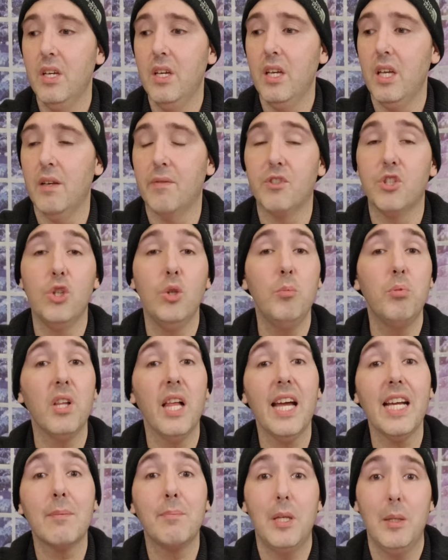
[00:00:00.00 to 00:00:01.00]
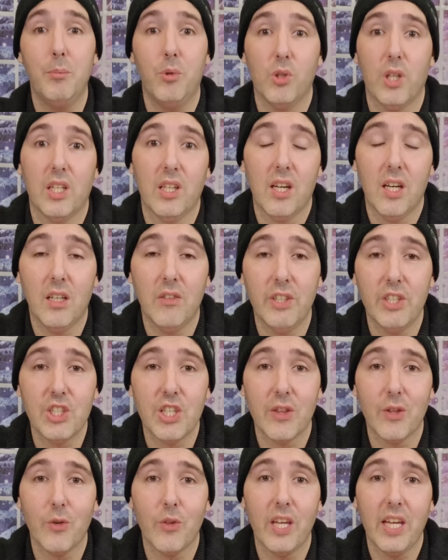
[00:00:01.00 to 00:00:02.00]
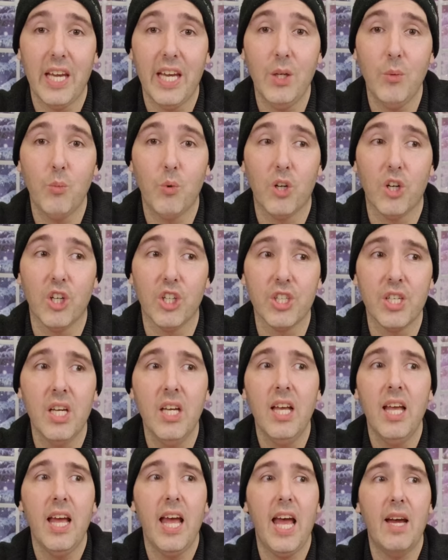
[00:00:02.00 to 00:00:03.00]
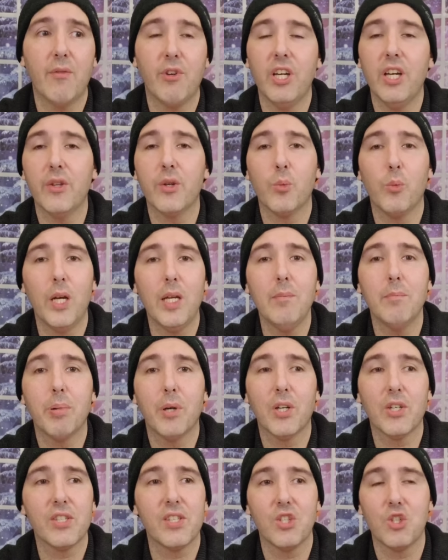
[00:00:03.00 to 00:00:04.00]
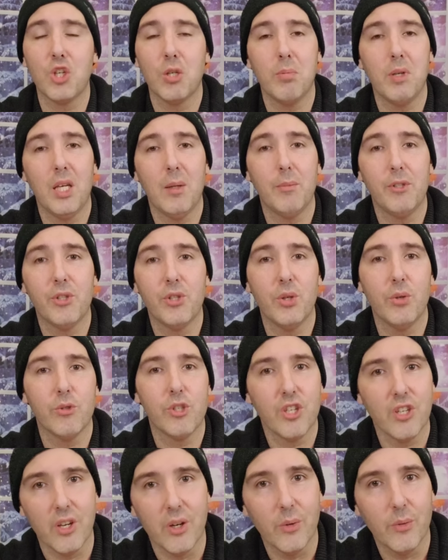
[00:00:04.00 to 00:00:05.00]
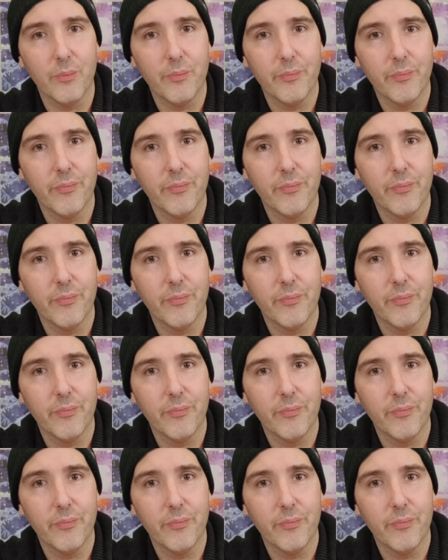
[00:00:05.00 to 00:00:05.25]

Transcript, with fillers: if two black people can call each other the N-word, every other white person should be able to, too.